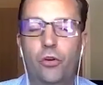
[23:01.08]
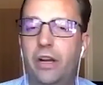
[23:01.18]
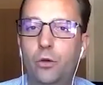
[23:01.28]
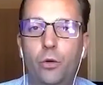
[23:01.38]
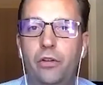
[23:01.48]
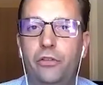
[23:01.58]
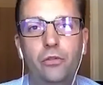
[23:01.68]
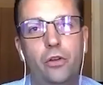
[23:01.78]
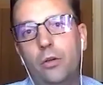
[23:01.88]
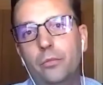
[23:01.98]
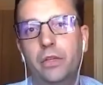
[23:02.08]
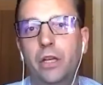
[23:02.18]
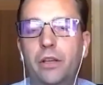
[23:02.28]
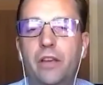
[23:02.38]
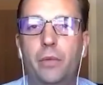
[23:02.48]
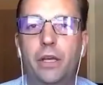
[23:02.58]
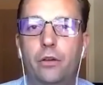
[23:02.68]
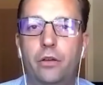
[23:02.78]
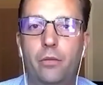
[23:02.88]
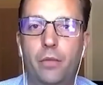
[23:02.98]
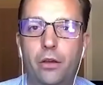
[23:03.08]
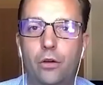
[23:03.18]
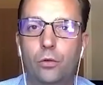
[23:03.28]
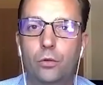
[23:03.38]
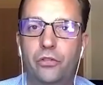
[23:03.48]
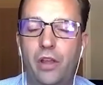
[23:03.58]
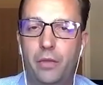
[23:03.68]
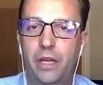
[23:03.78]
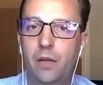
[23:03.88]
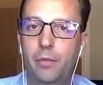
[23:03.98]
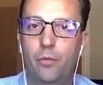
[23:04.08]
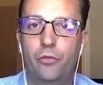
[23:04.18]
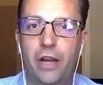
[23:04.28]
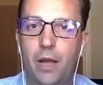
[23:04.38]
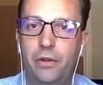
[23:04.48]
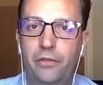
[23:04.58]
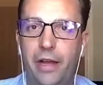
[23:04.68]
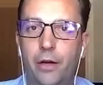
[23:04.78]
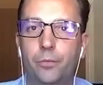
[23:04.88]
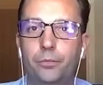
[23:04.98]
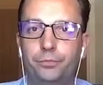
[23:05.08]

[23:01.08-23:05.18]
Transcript: any queries you've got, give me a call, send me an email. I'm very happy to help.